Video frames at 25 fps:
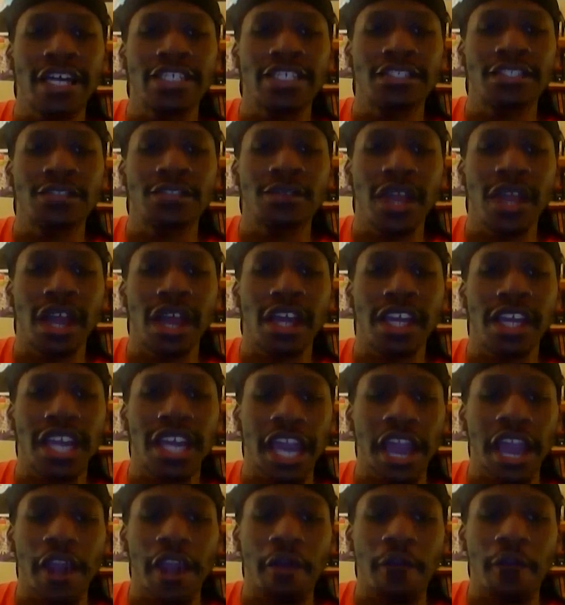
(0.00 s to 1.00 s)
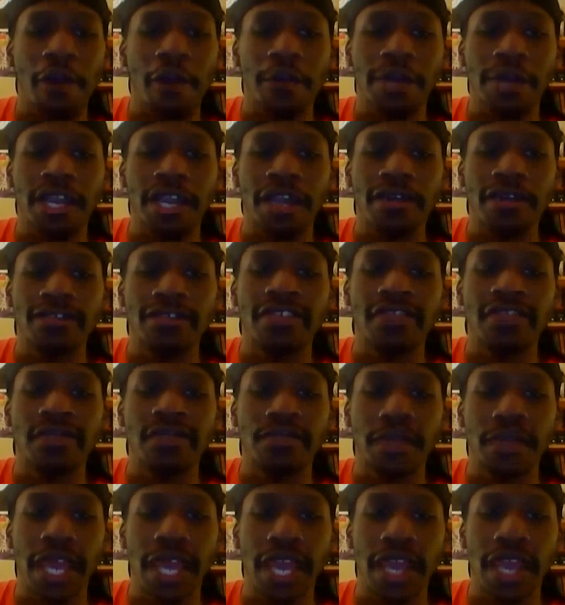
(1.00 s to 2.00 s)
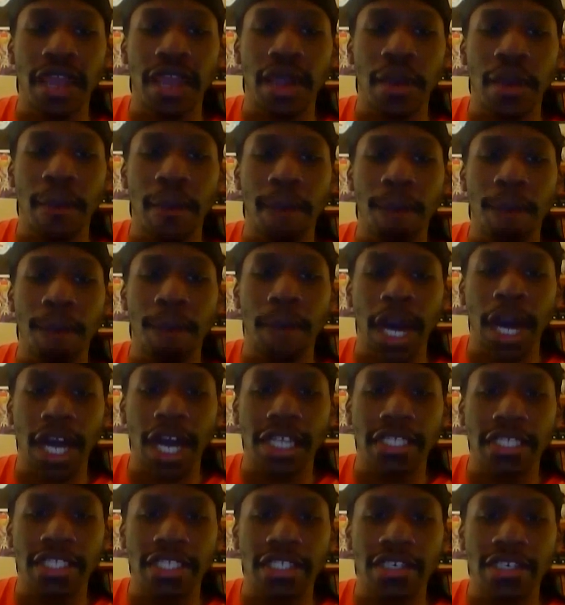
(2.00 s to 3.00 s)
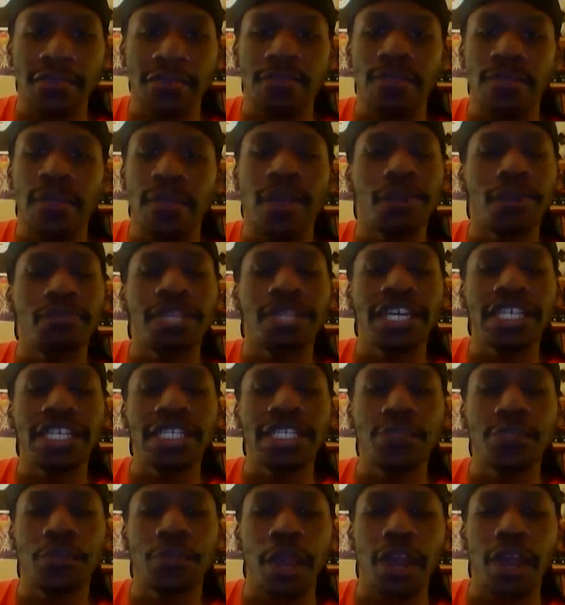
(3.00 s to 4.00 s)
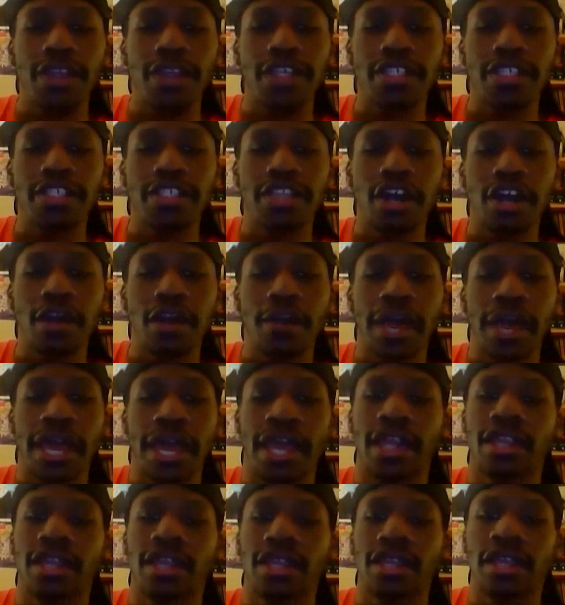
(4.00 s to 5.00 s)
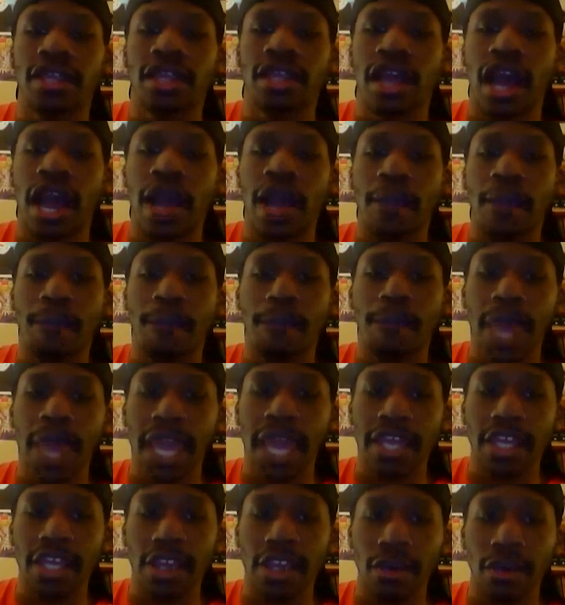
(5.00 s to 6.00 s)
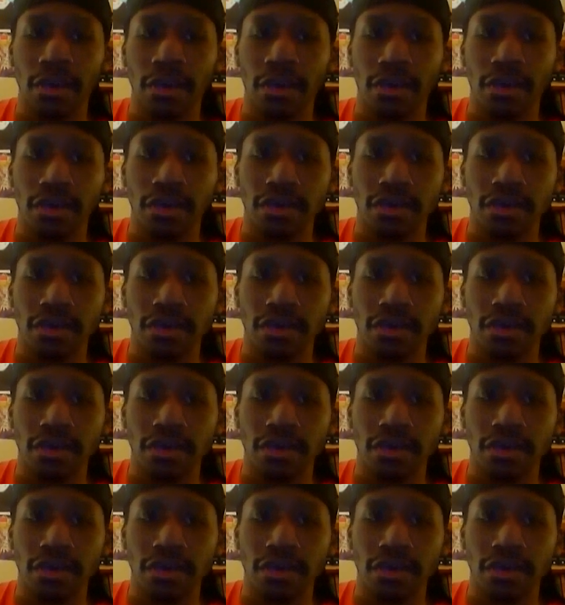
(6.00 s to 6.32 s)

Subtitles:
do not care what becomes of me, but please spare this young man. I beg you.